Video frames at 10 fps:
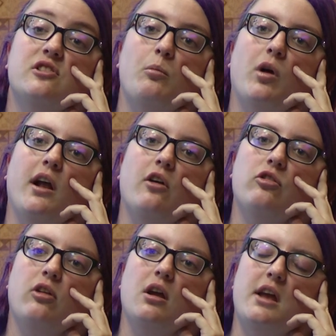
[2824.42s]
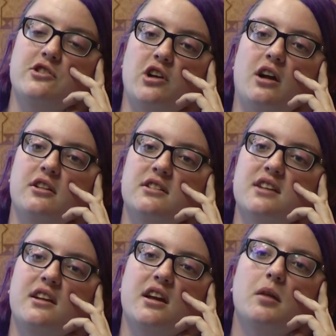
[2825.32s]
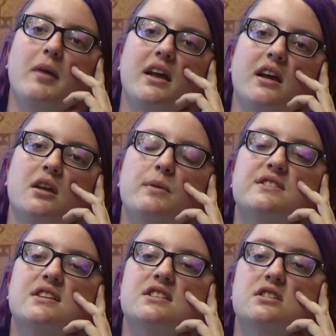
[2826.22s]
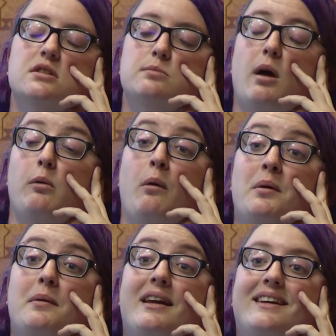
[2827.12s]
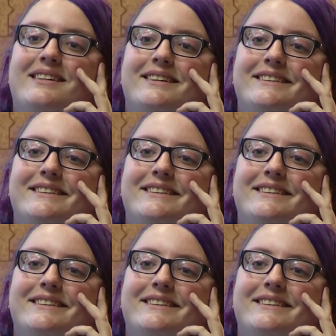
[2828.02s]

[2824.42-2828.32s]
someone else like catching on to this idea and making it a business. Is just probably me.